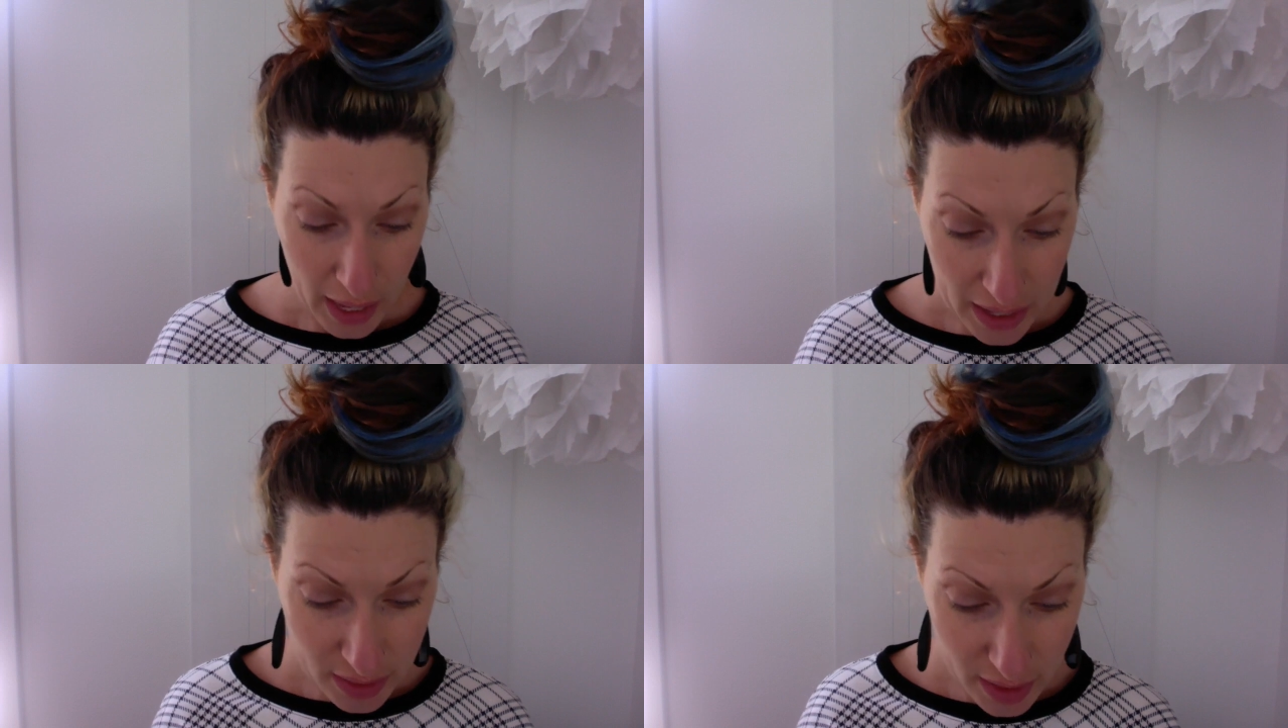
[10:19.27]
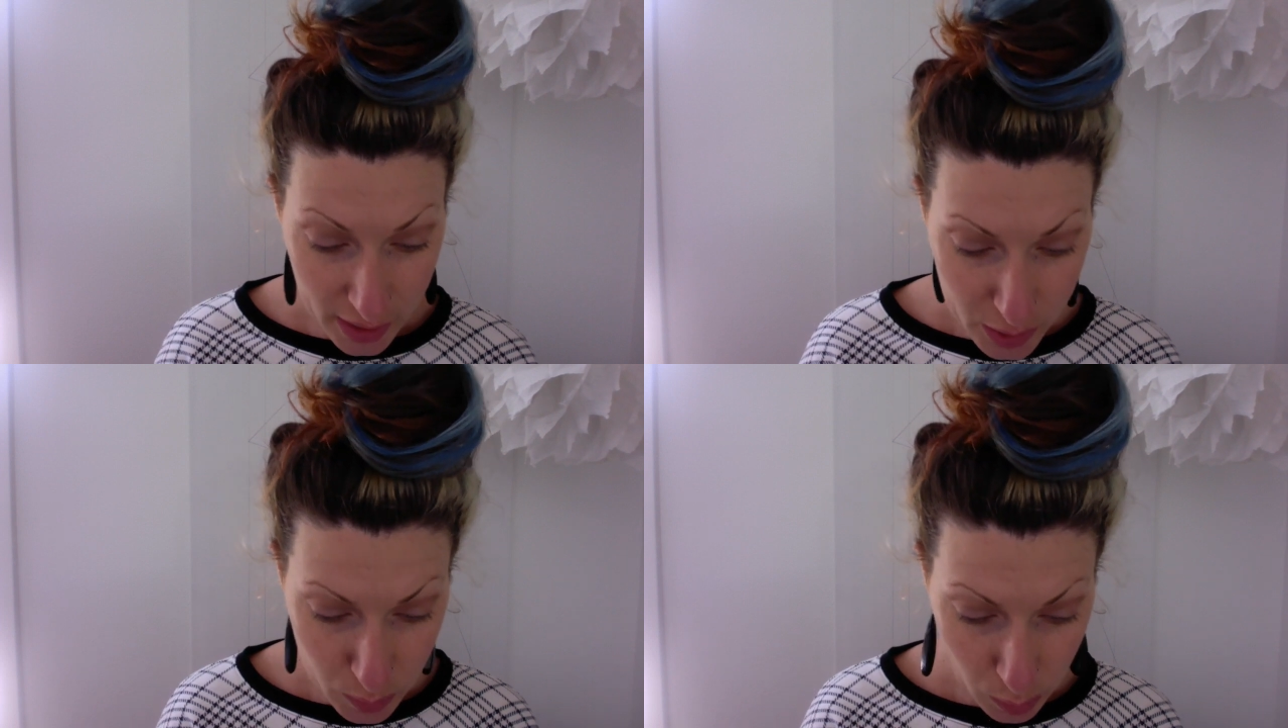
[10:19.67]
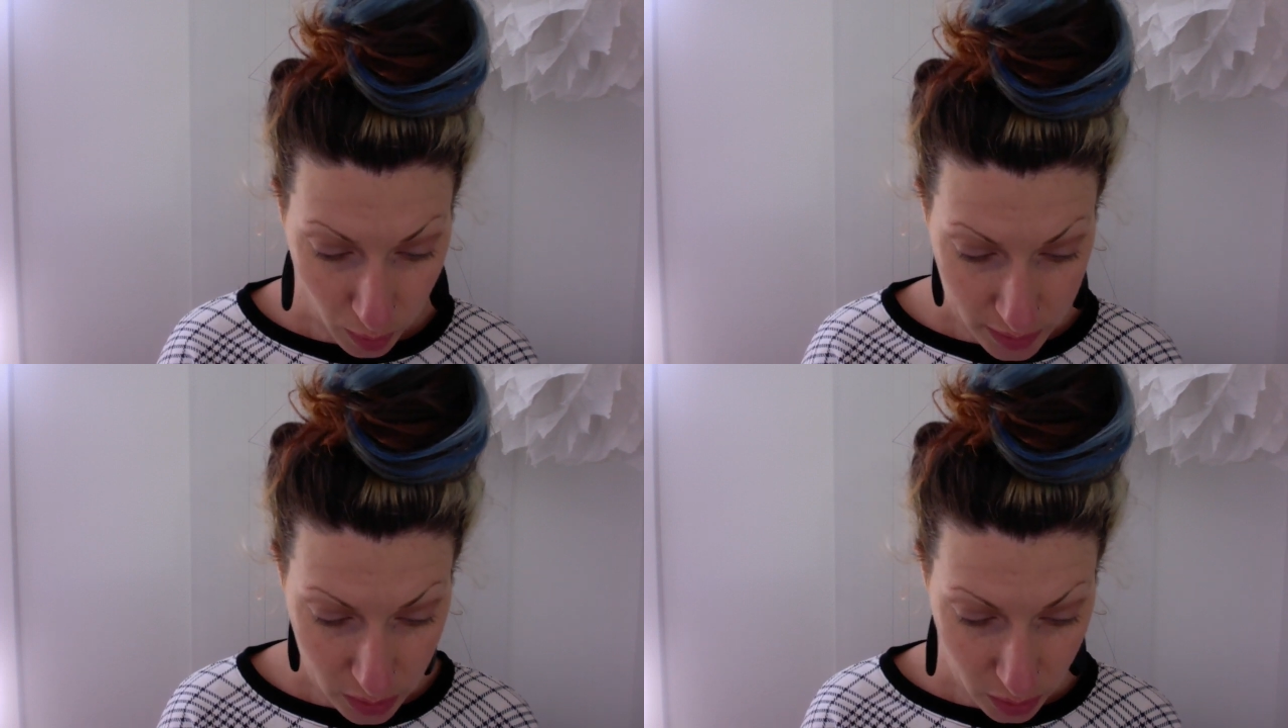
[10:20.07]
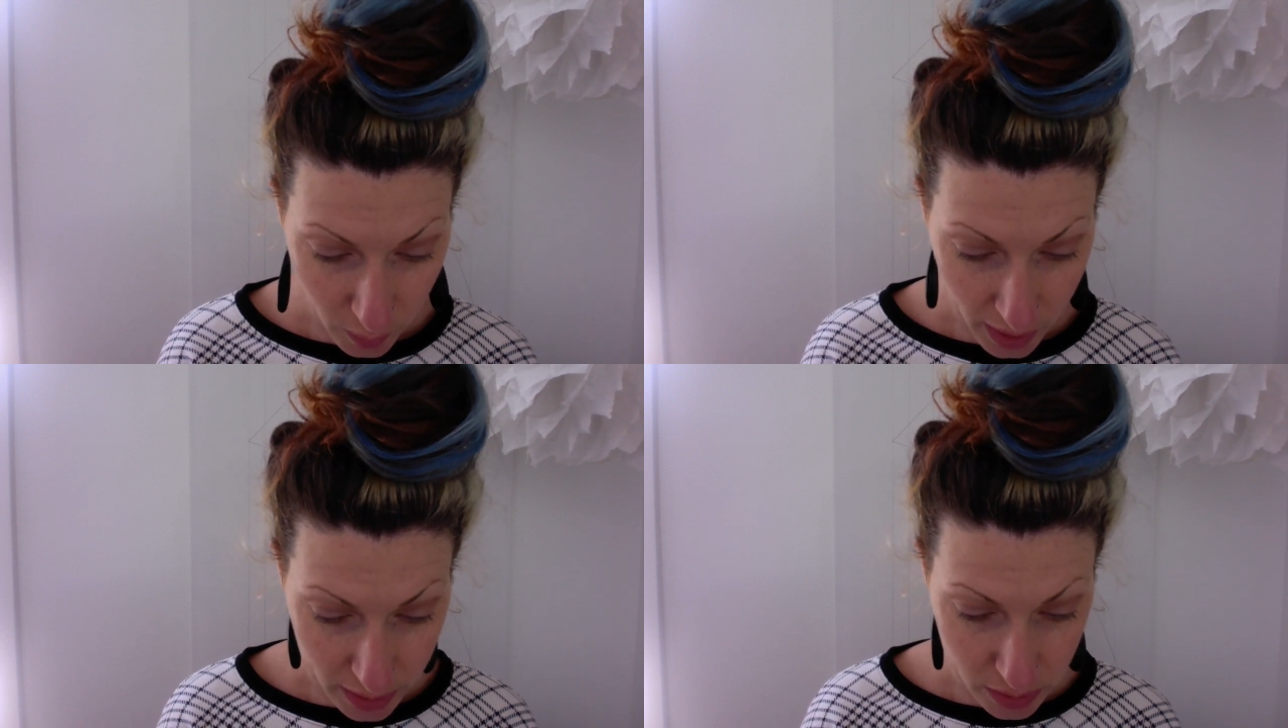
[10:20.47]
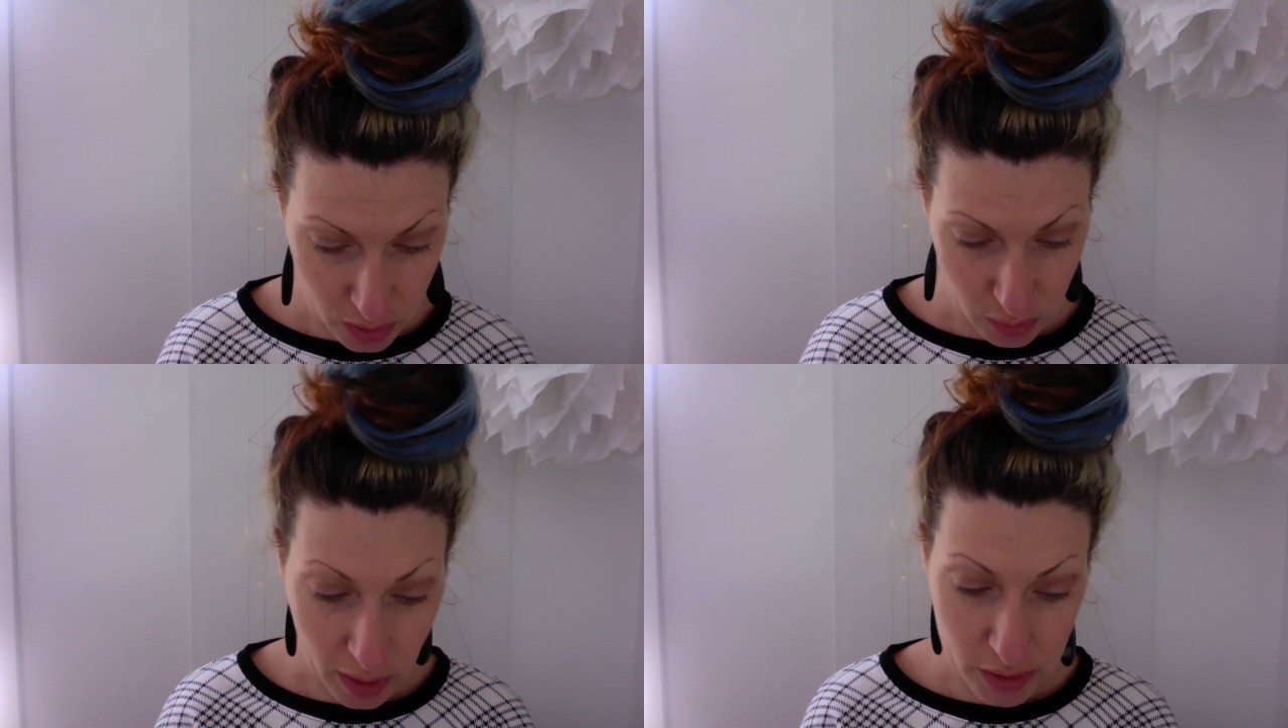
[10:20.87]
in this, you want to go ahead and
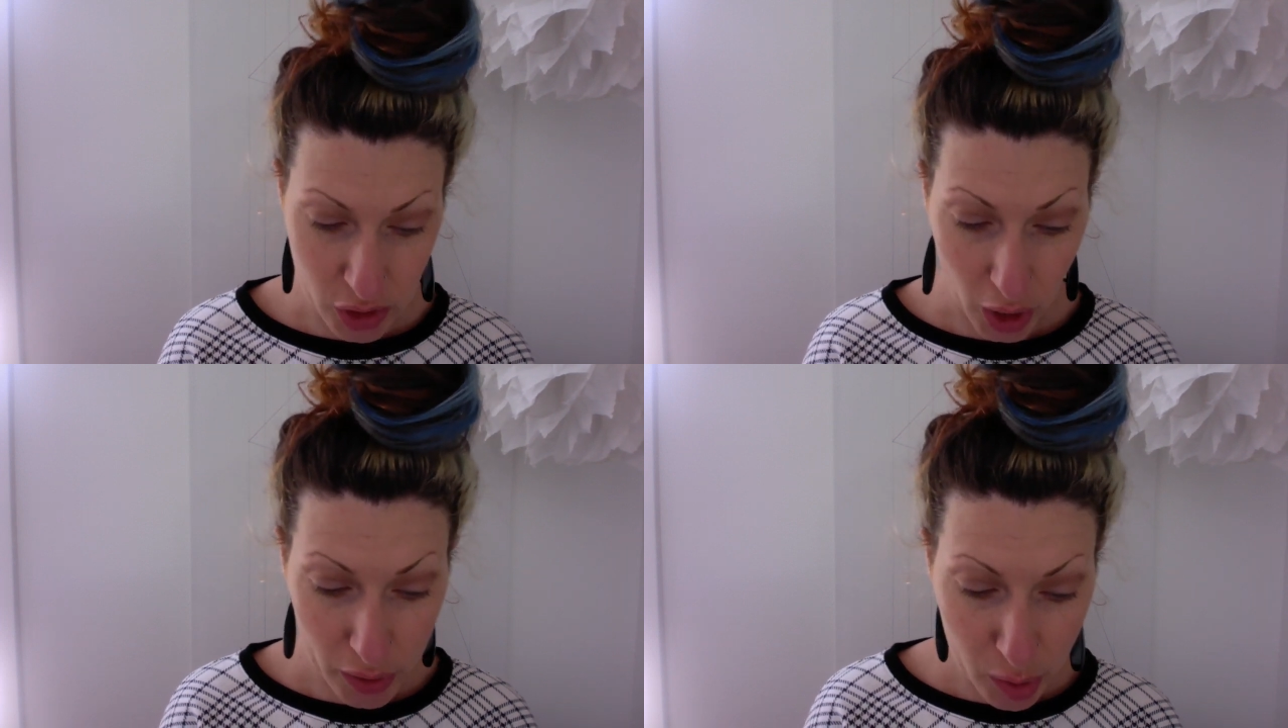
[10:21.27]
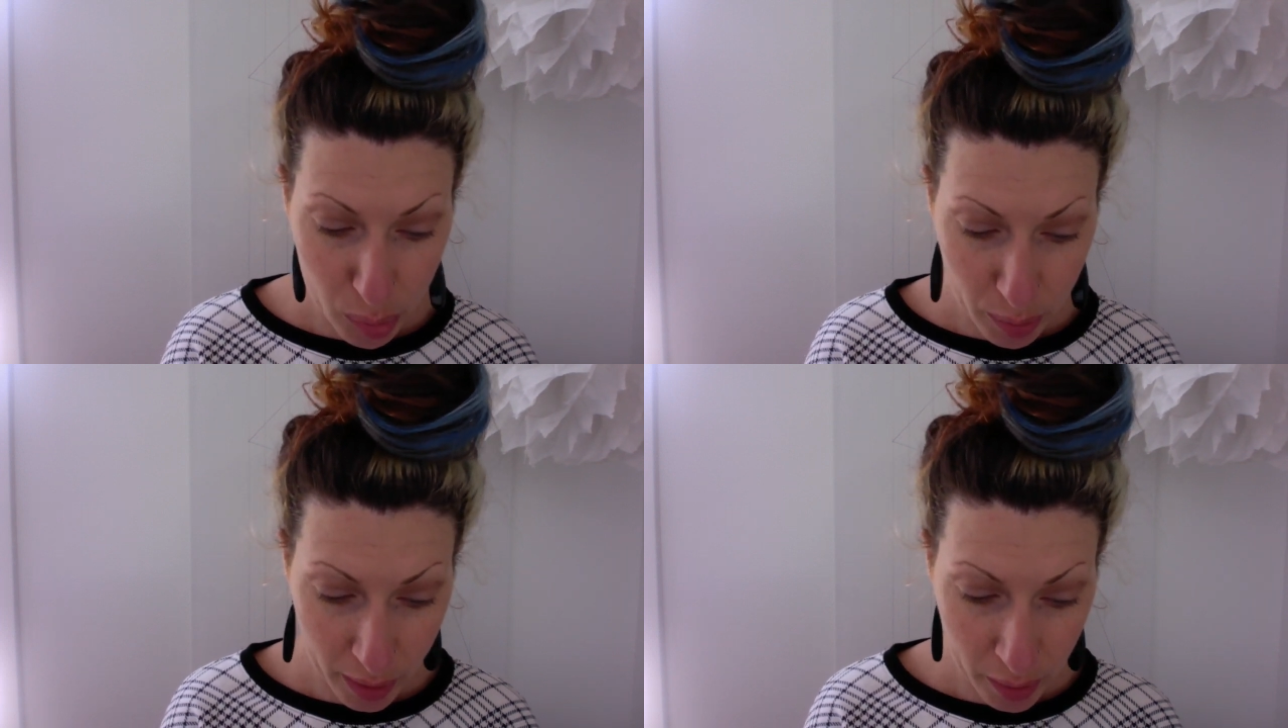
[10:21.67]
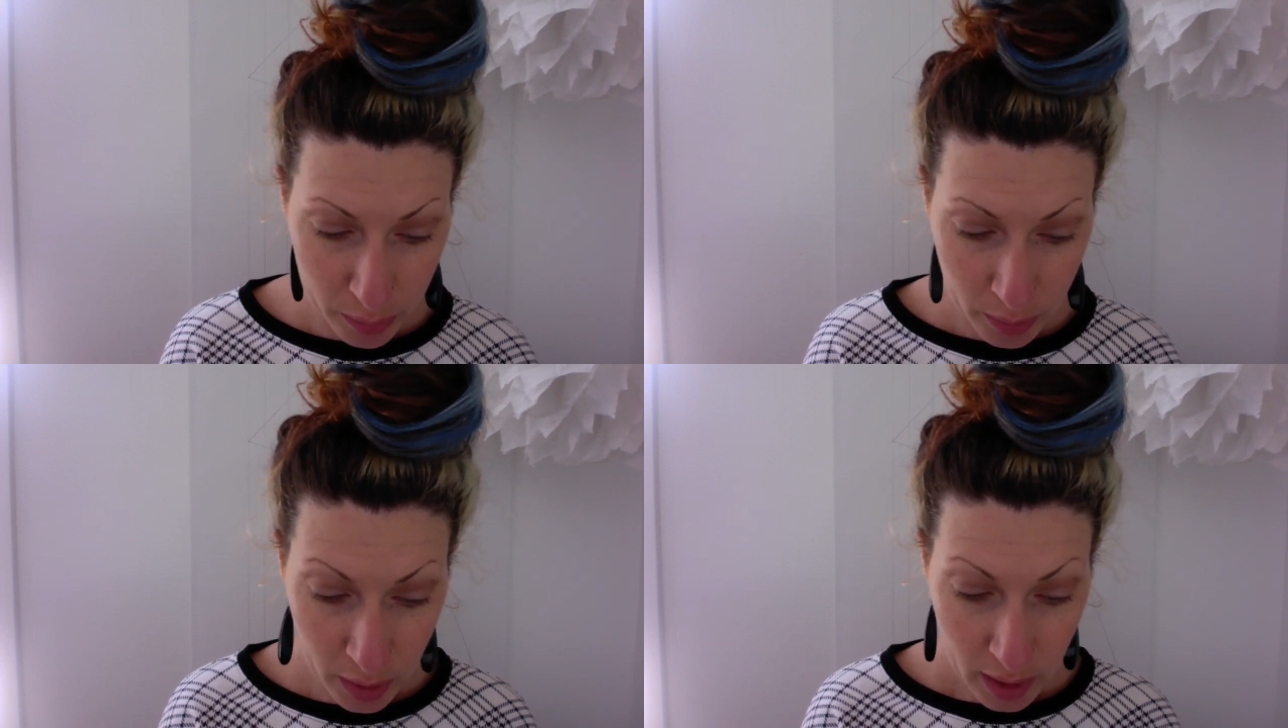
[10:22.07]
do a darker brown,